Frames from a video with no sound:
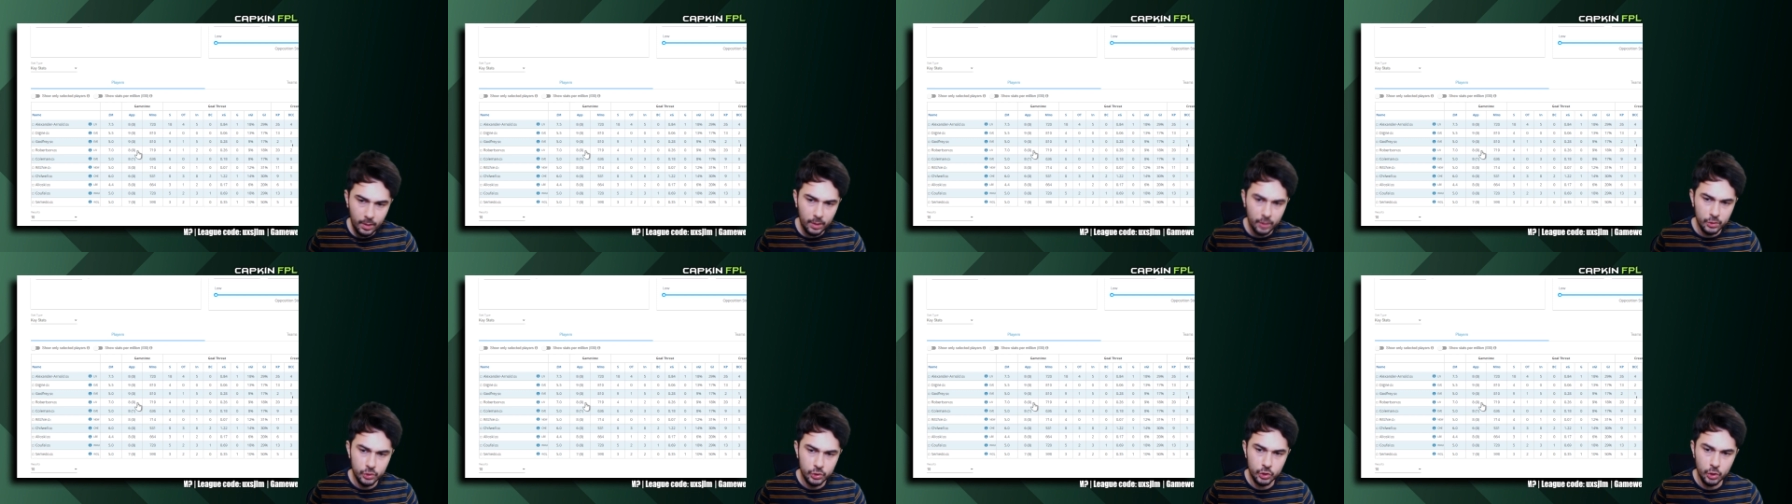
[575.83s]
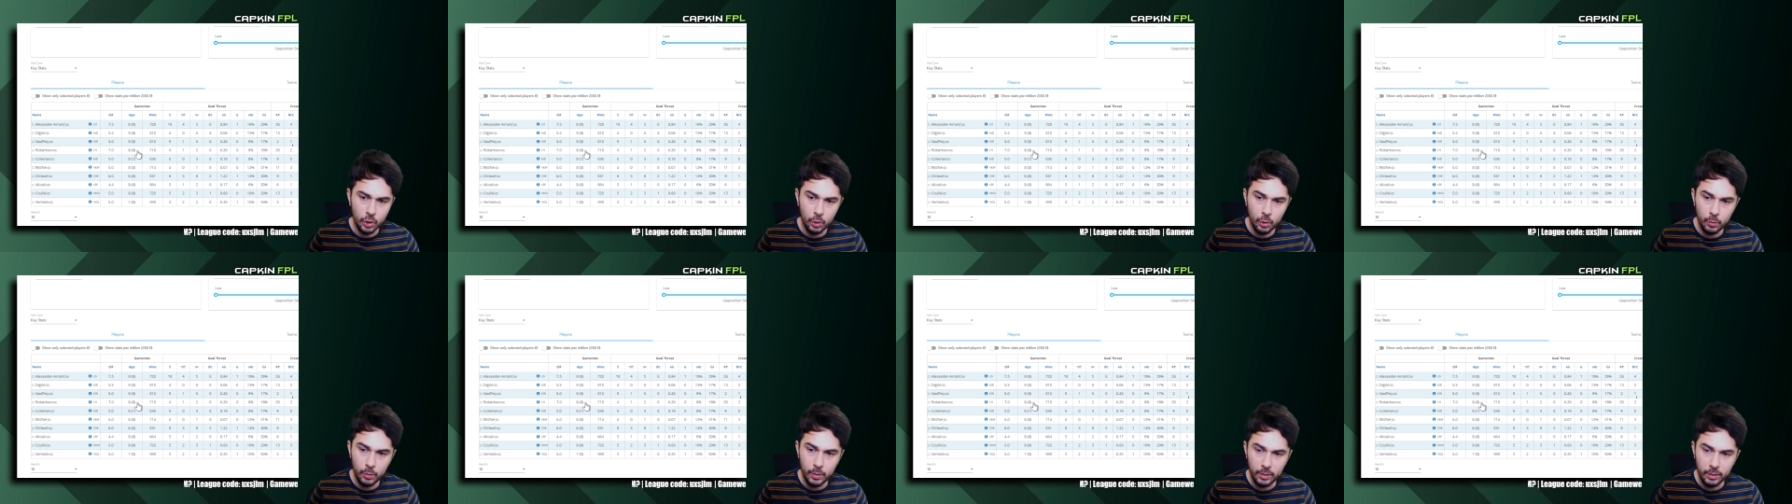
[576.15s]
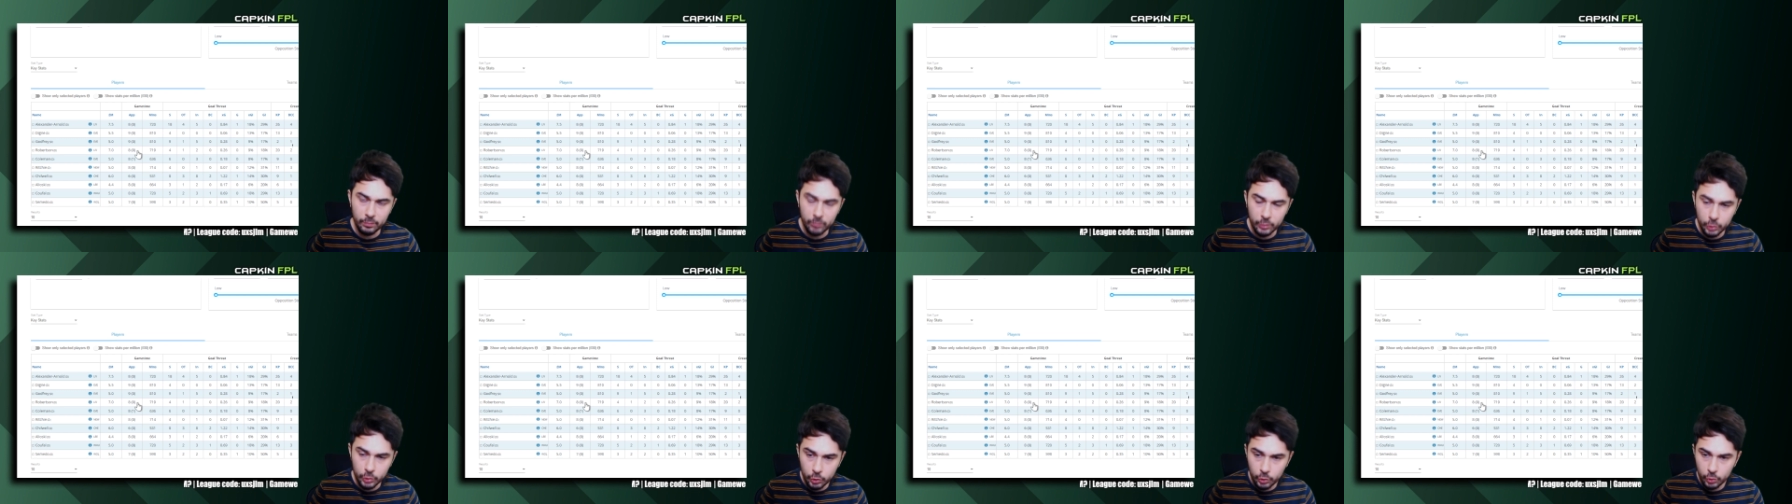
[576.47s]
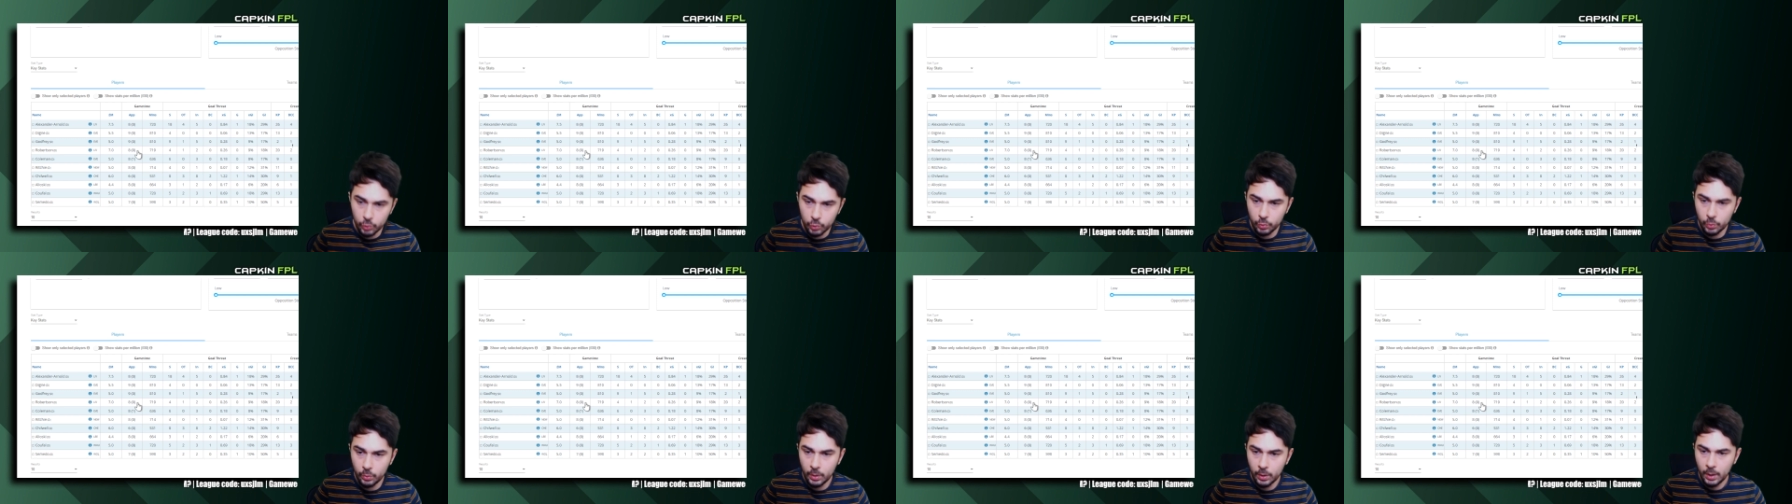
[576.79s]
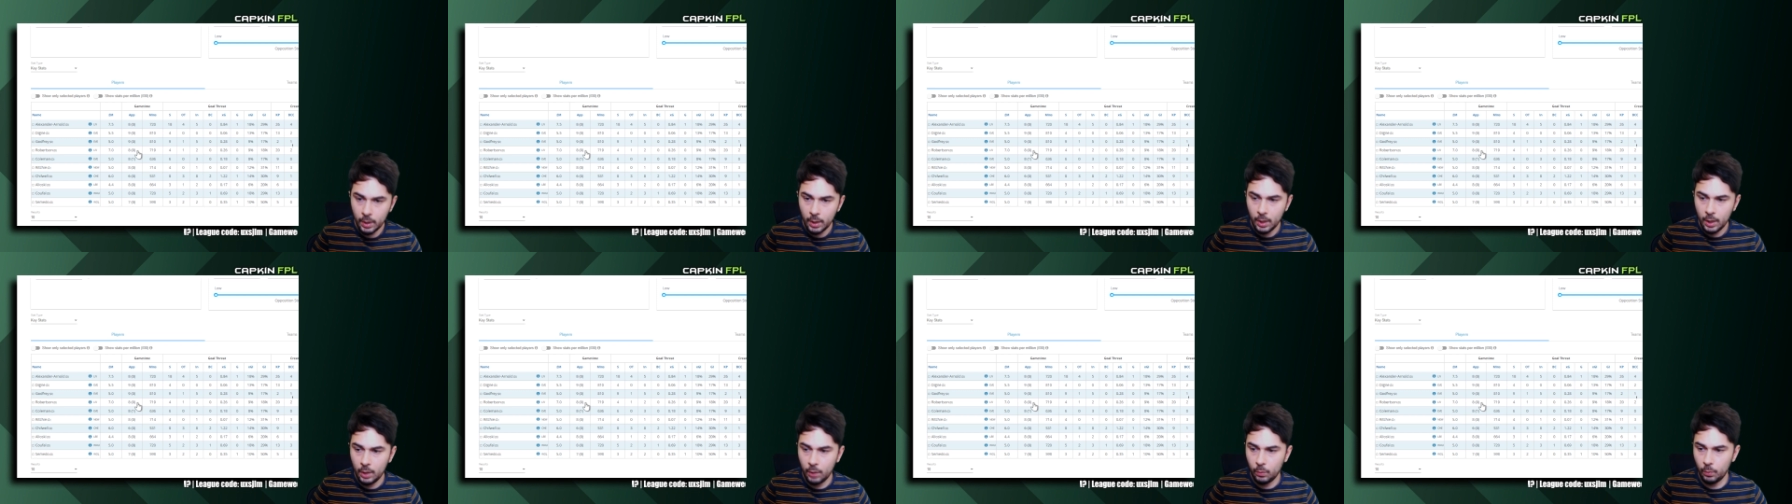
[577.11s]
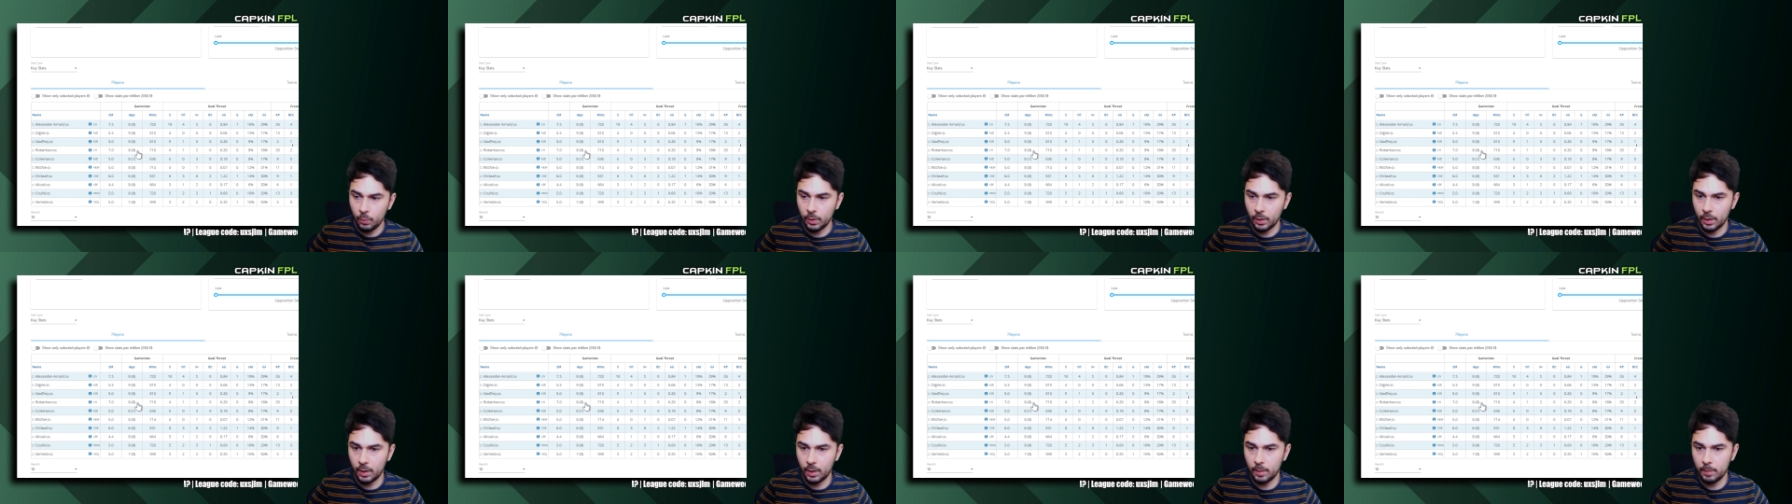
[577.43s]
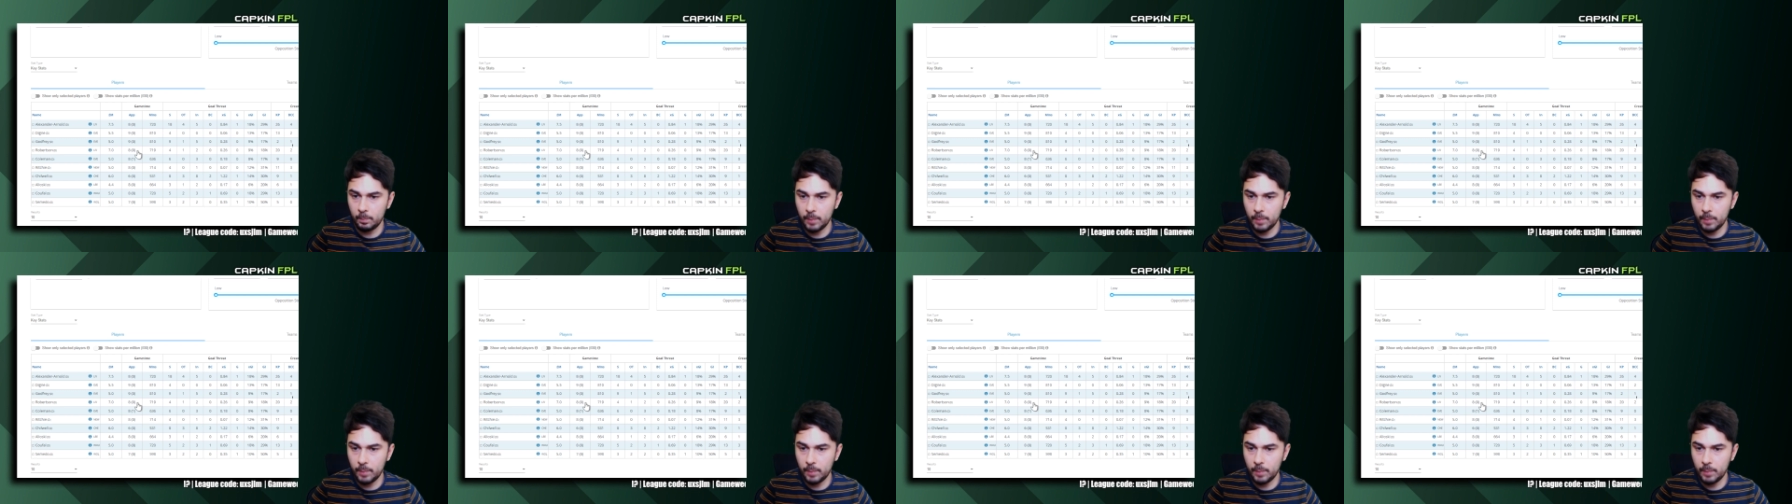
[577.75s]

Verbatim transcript: So if you do want to